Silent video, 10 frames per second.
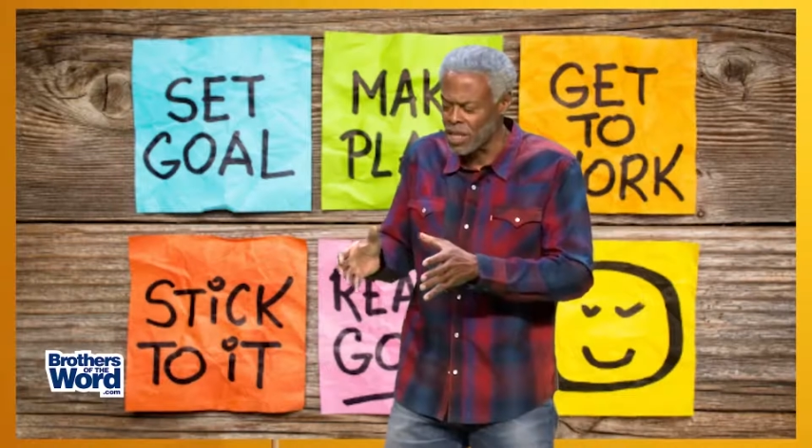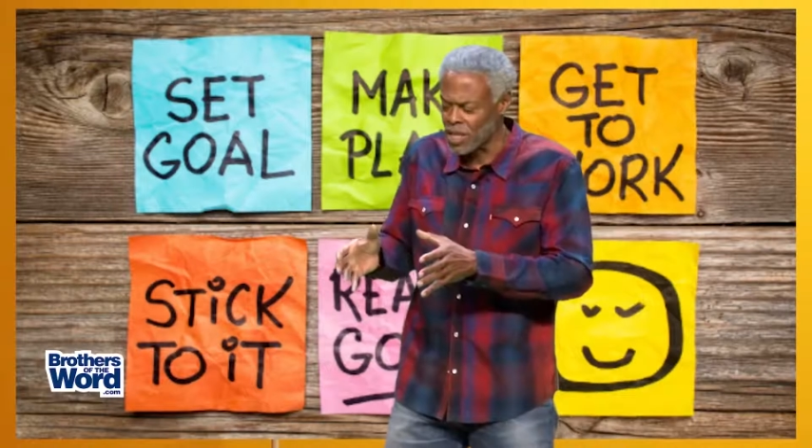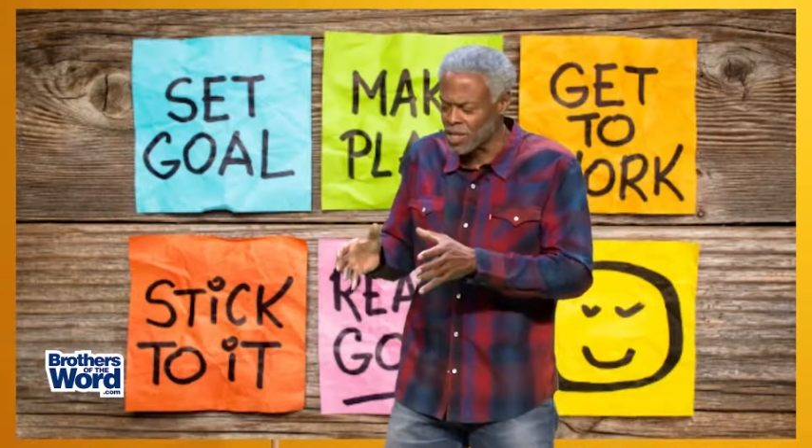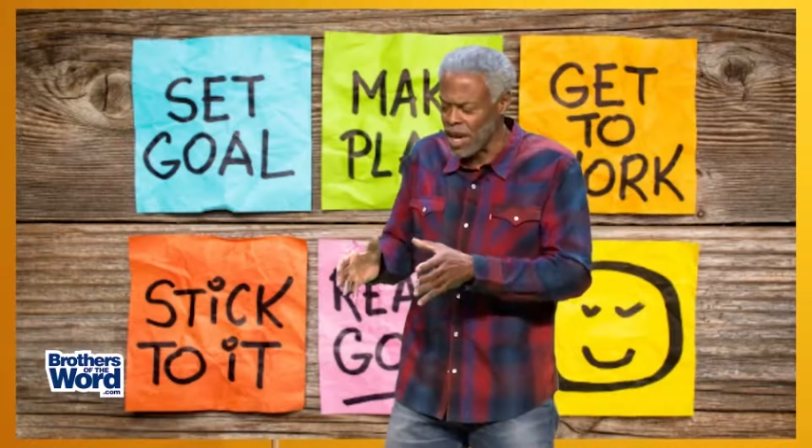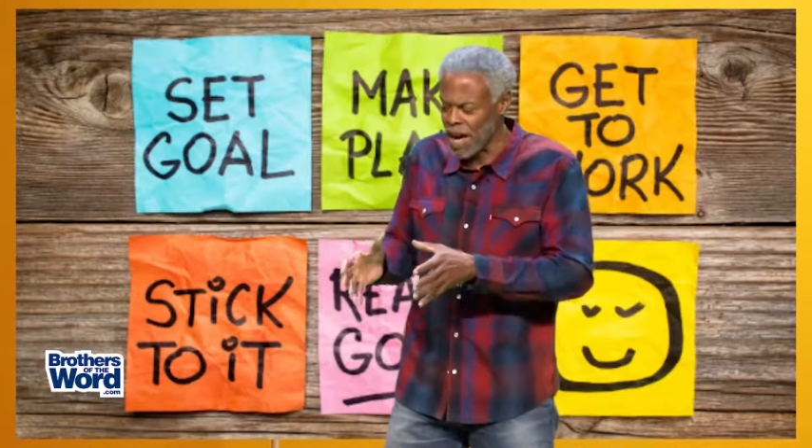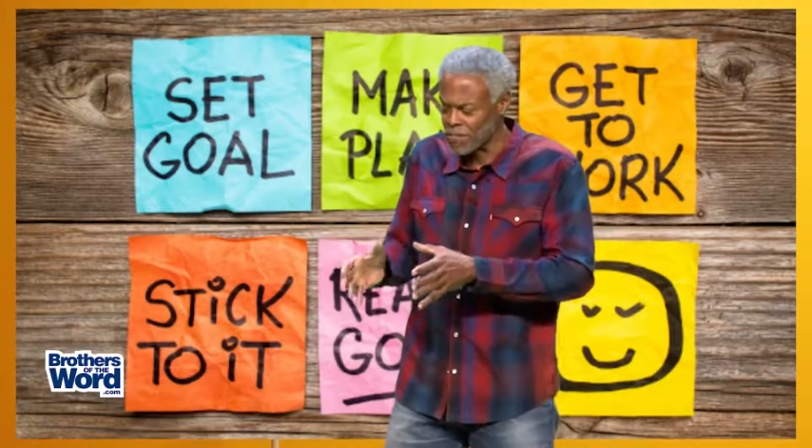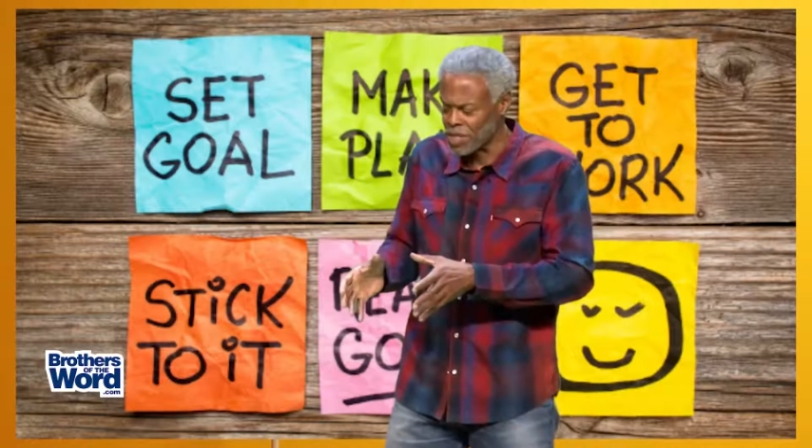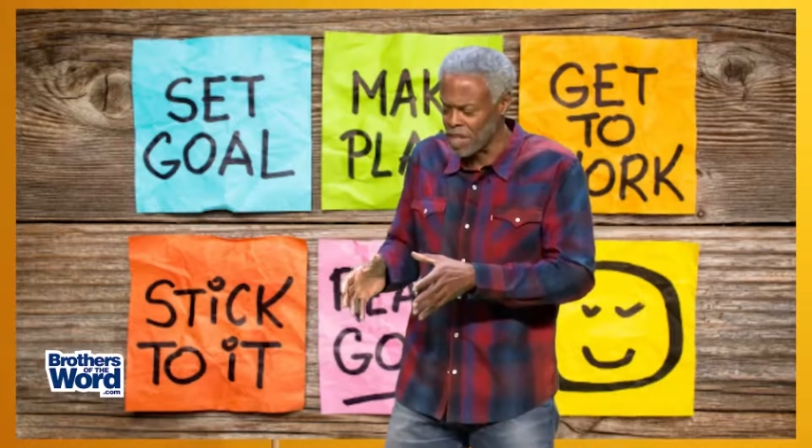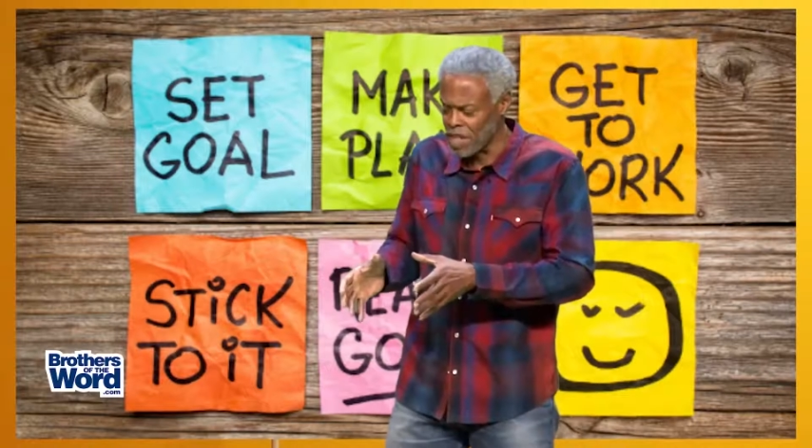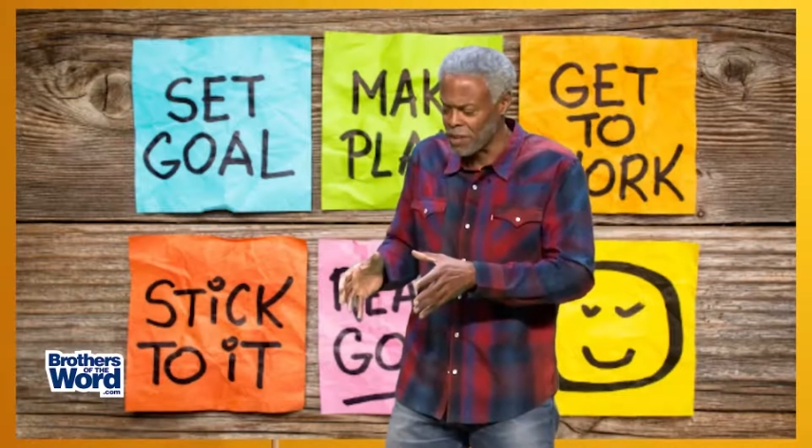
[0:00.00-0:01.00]
top
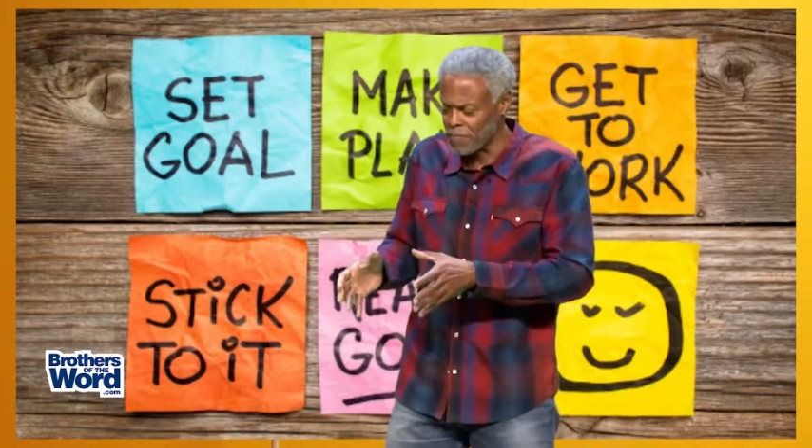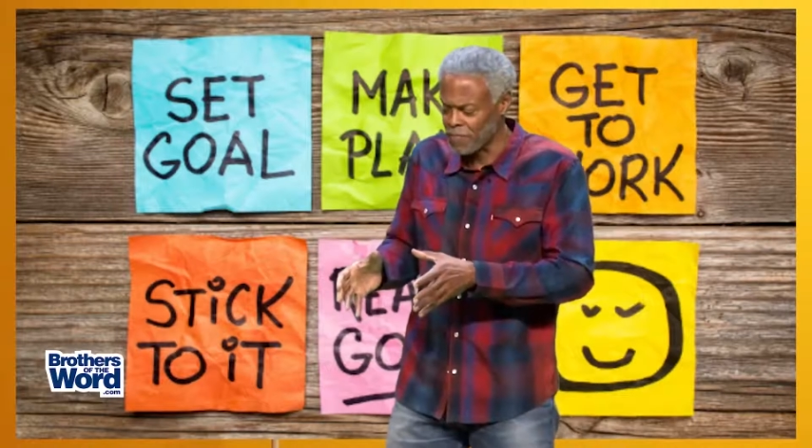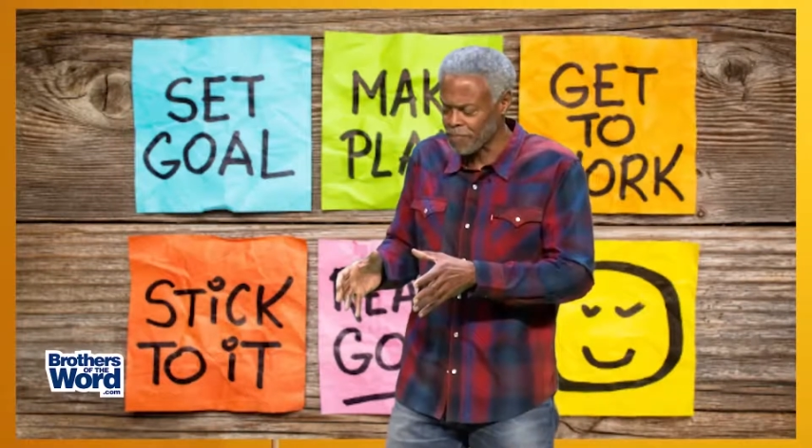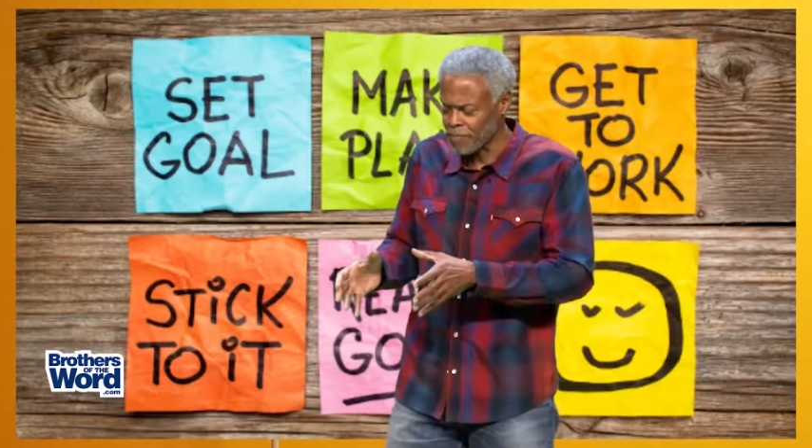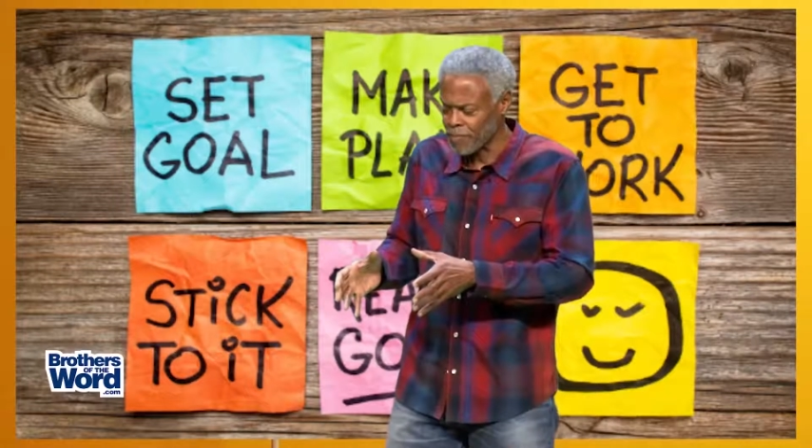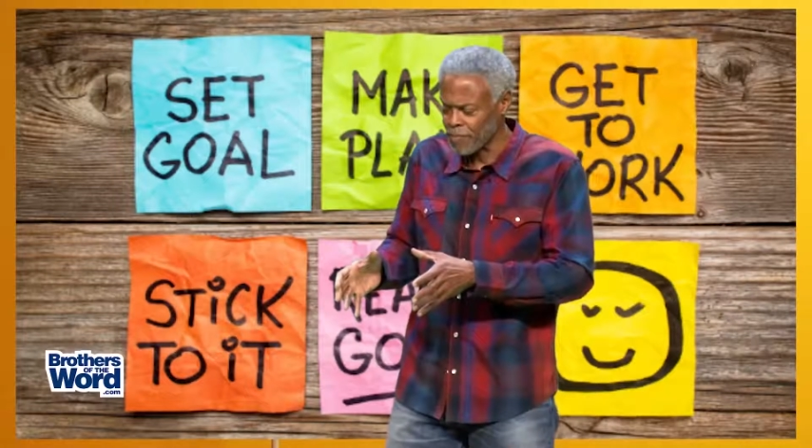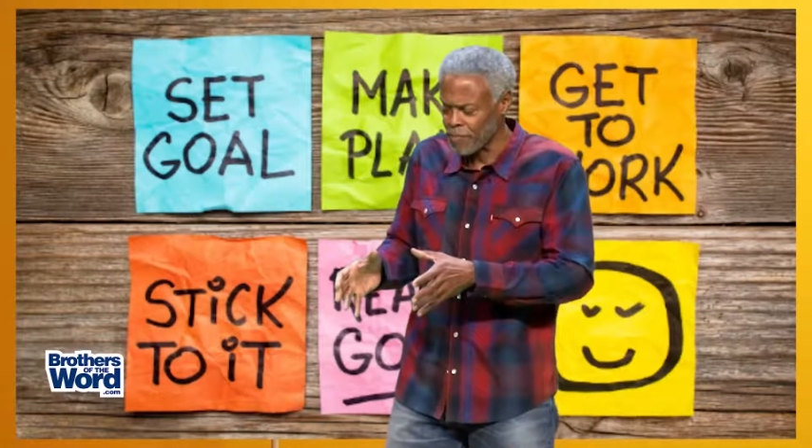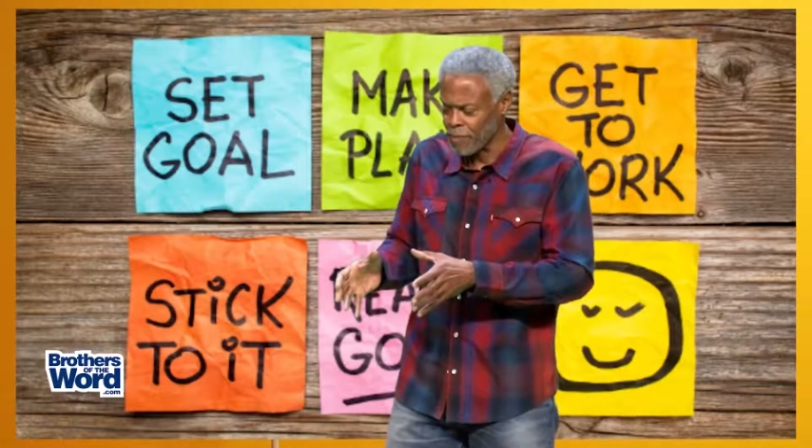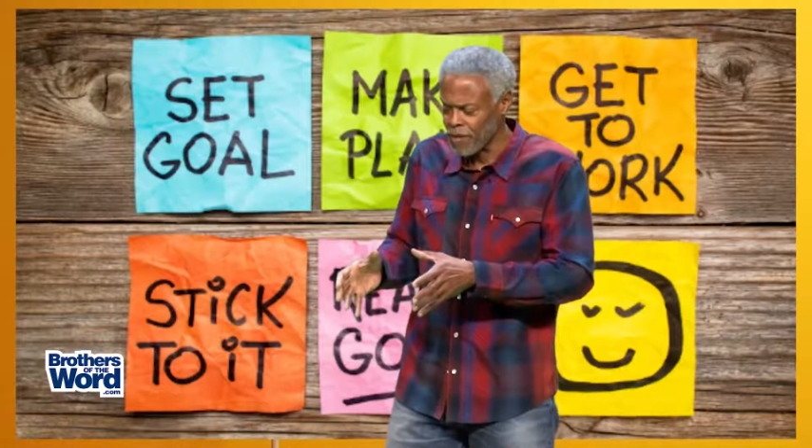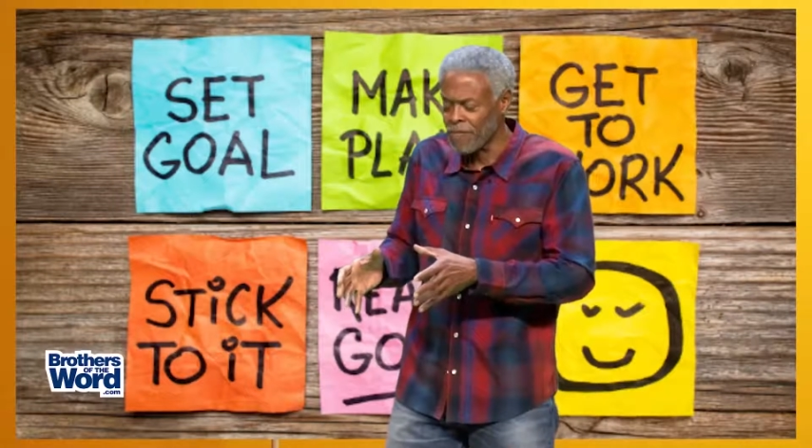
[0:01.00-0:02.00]
10
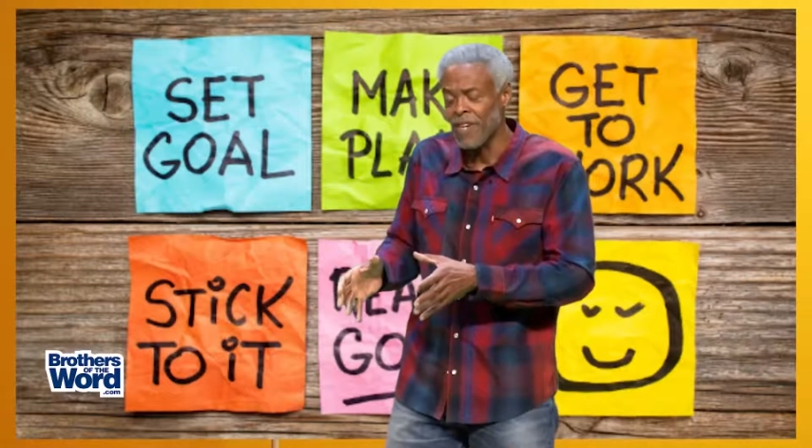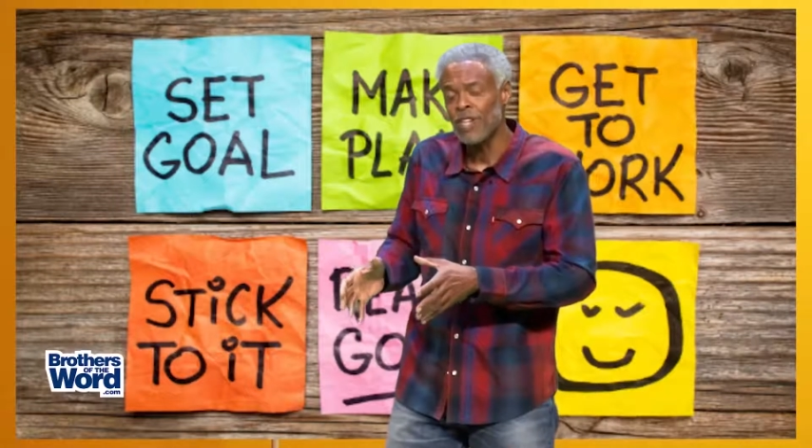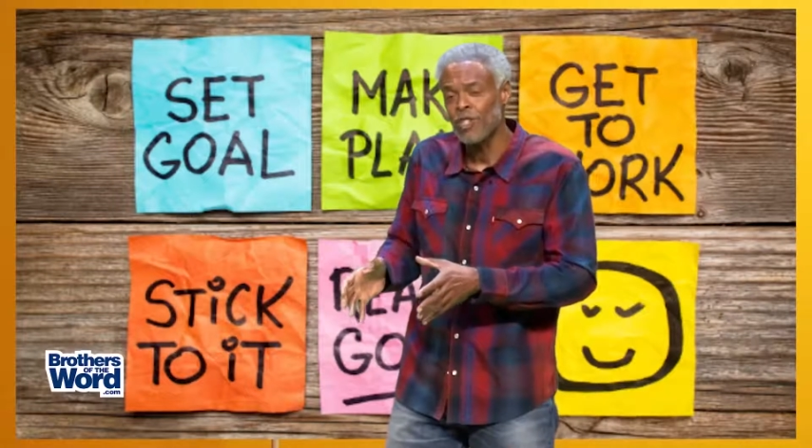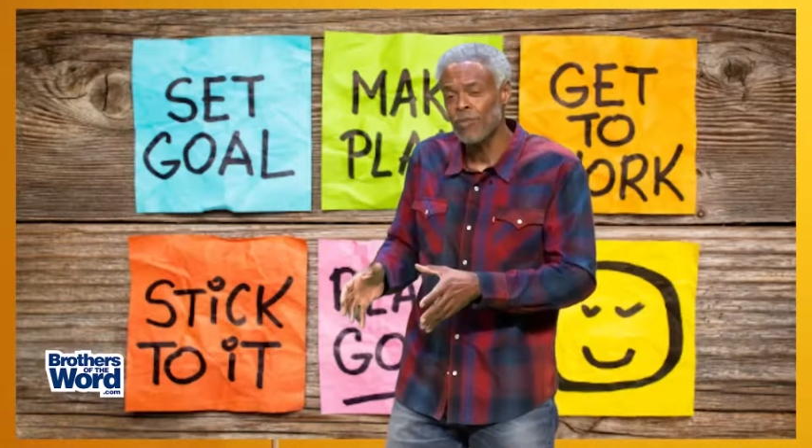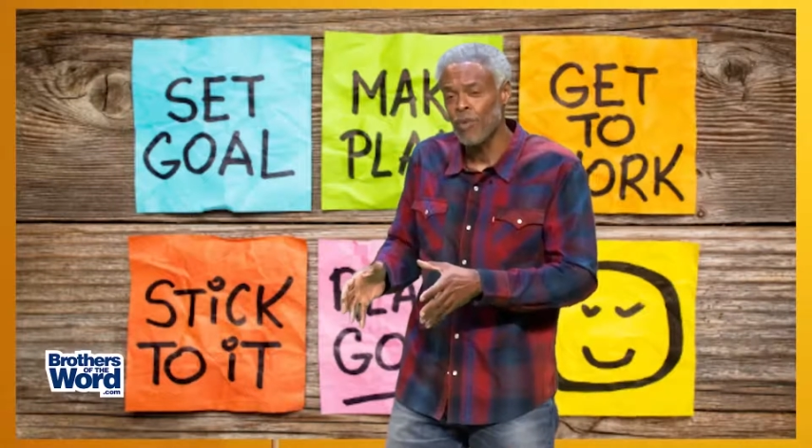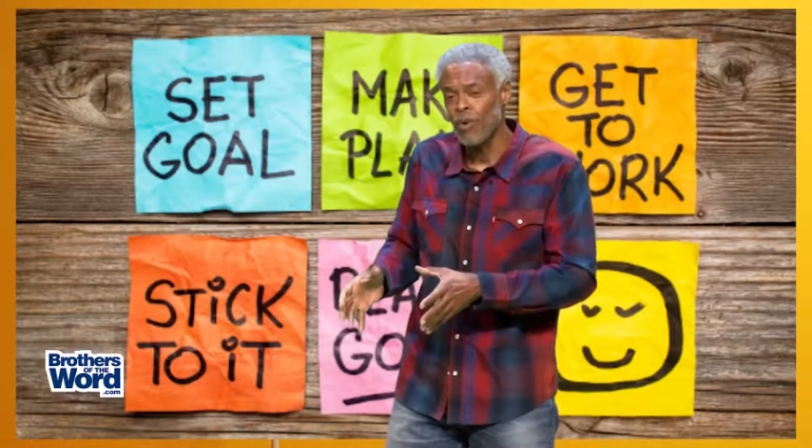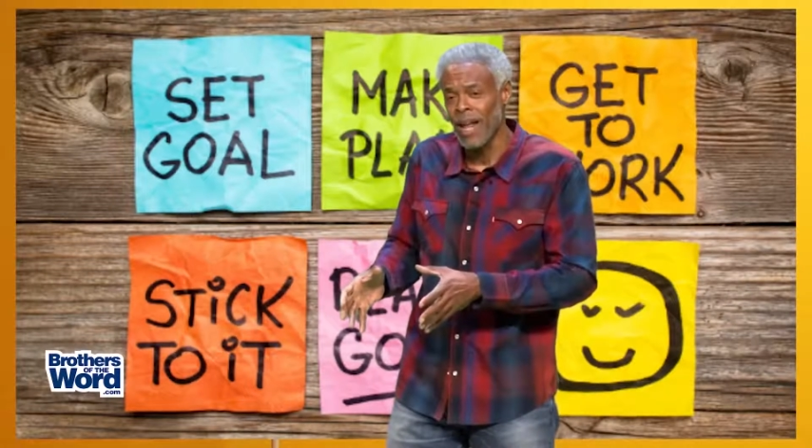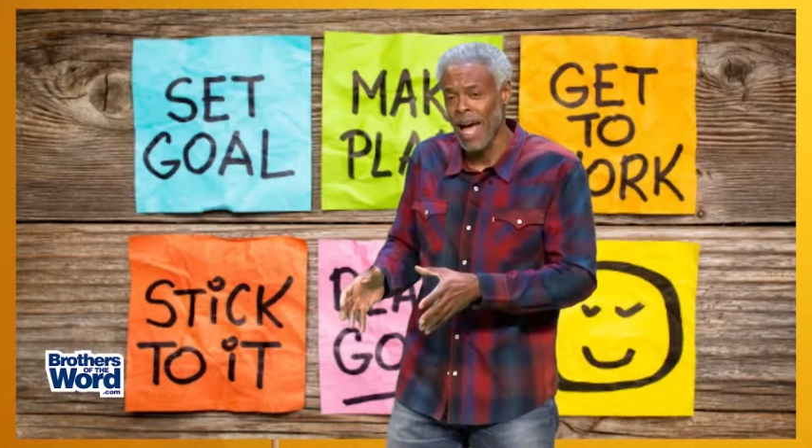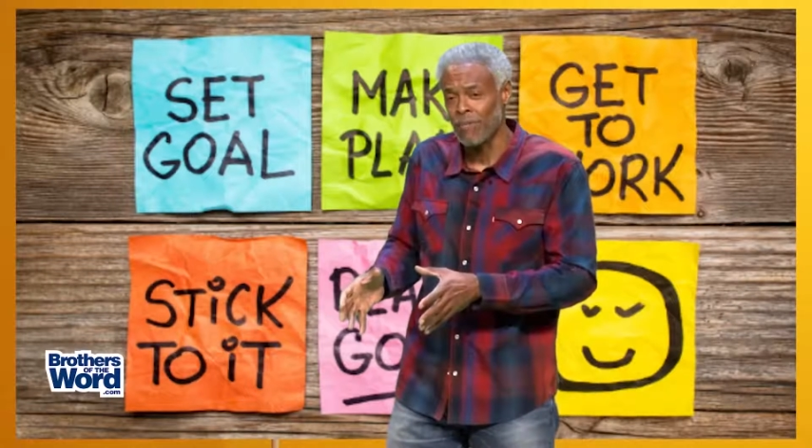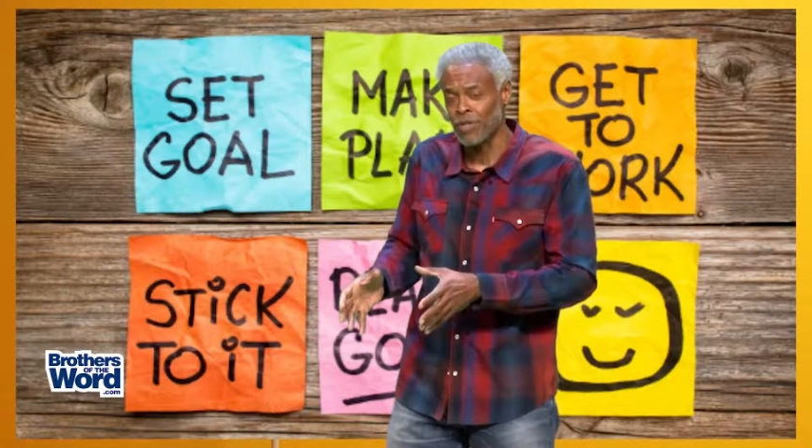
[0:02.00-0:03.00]
vision board
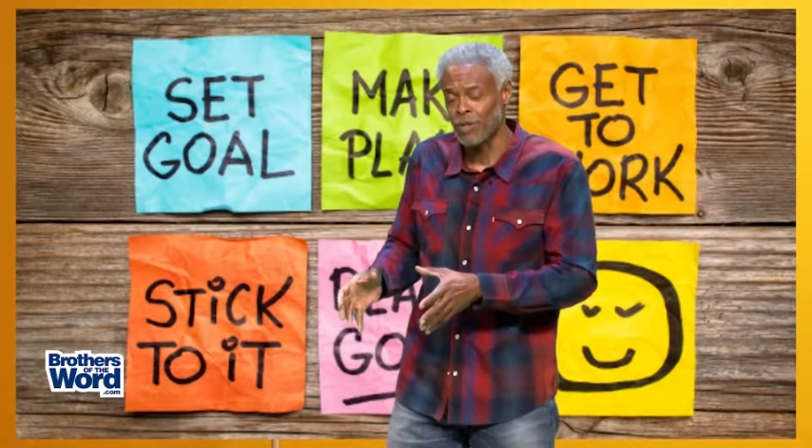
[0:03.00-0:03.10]
apps.